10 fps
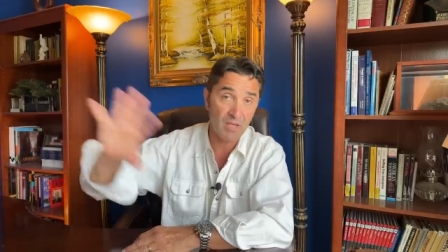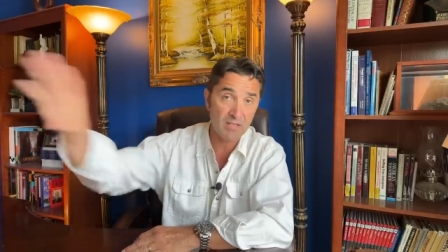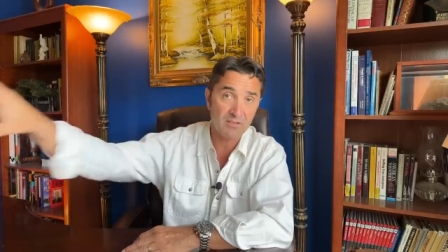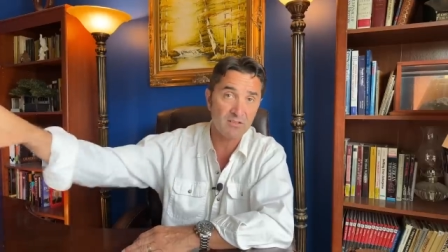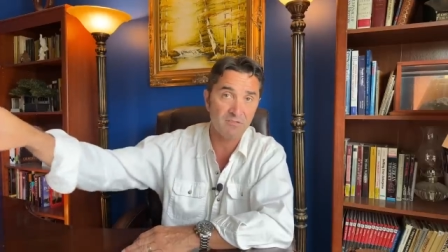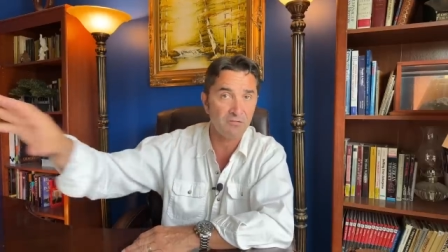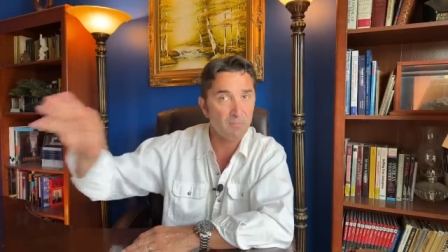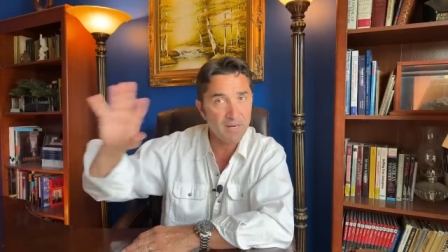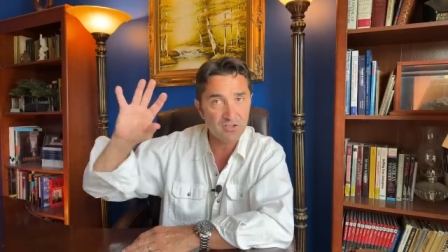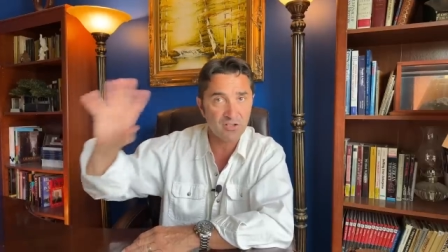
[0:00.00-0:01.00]
That's his
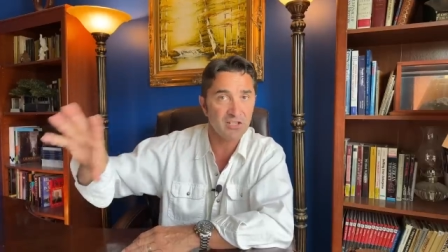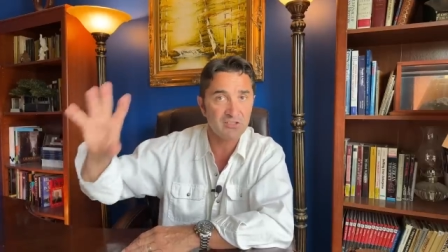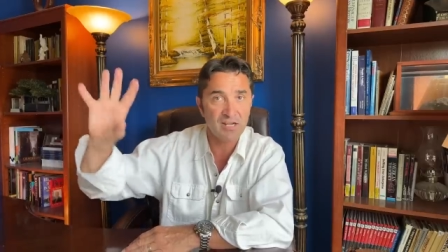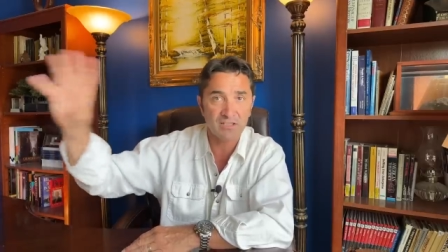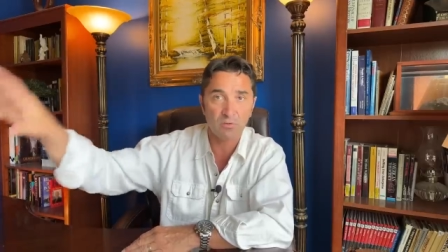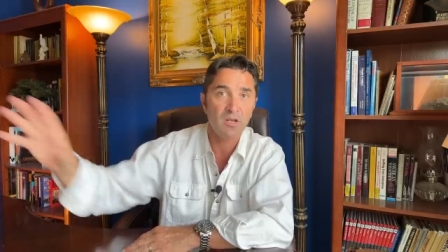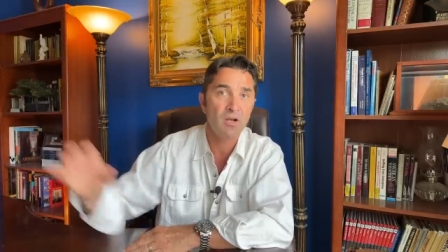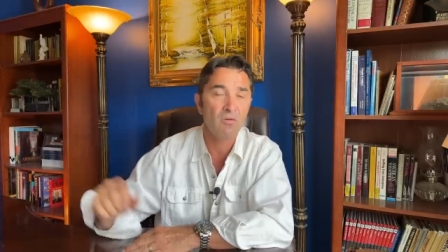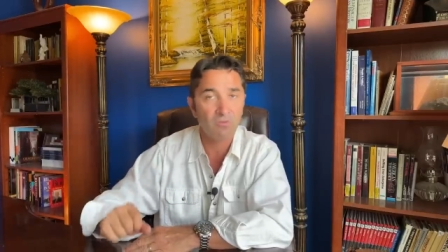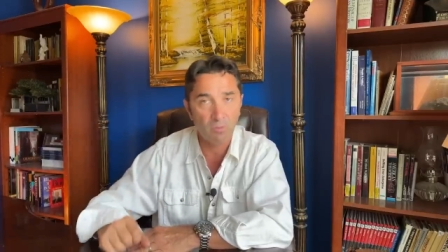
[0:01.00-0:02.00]
information, he's got it
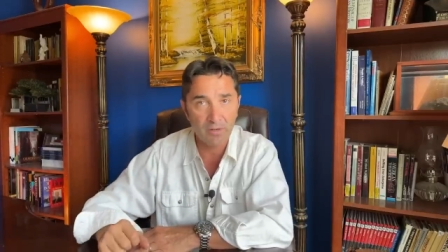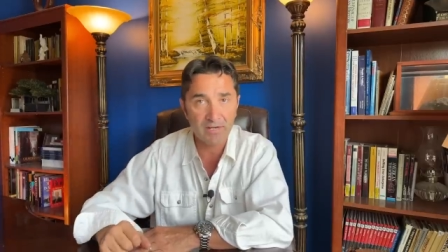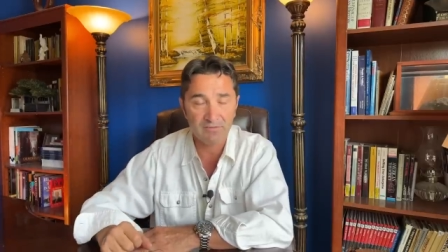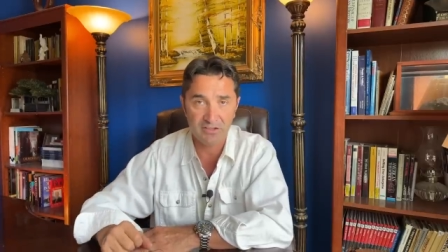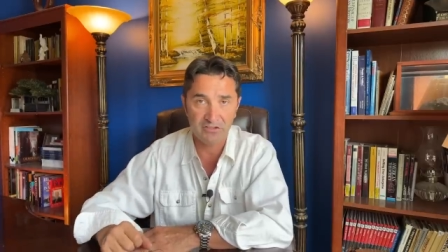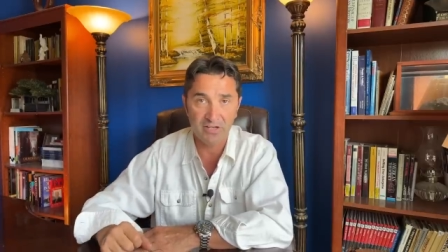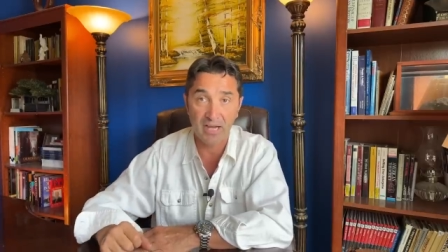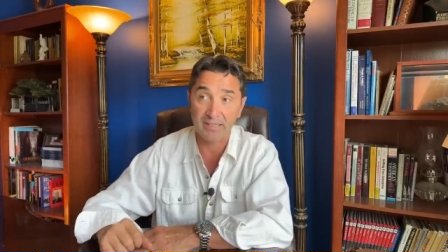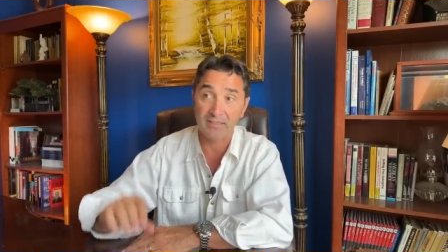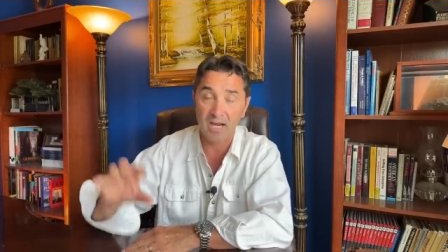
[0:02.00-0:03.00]
from wherever he's
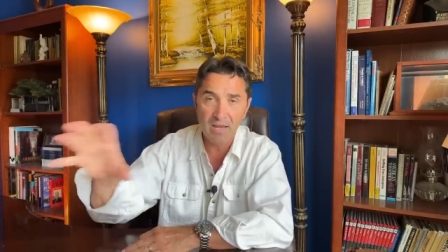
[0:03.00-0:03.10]
got it.